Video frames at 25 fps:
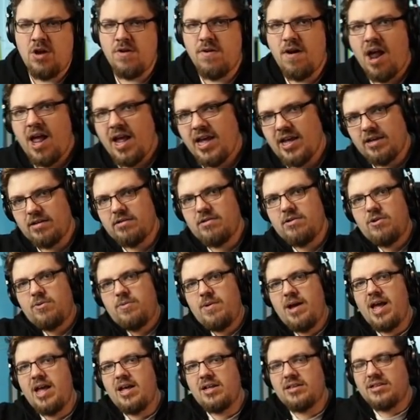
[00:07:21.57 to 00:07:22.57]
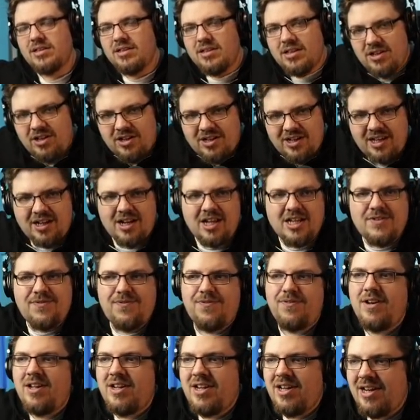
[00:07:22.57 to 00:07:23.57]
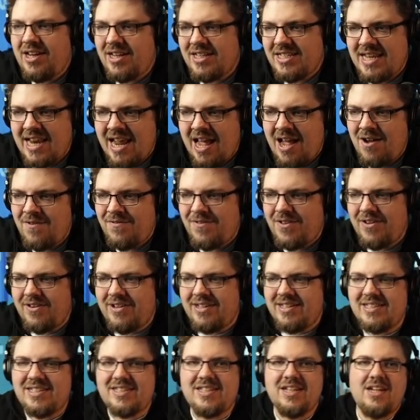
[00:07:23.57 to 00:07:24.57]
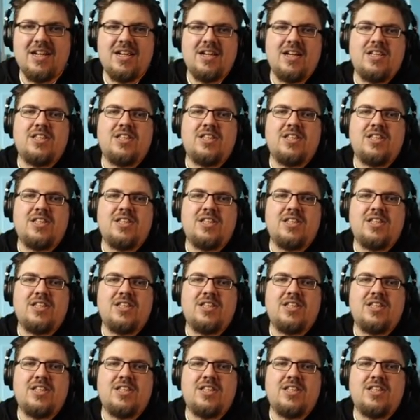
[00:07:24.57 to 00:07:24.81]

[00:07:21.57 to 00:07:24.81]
All right. Well, look at us now, viewers.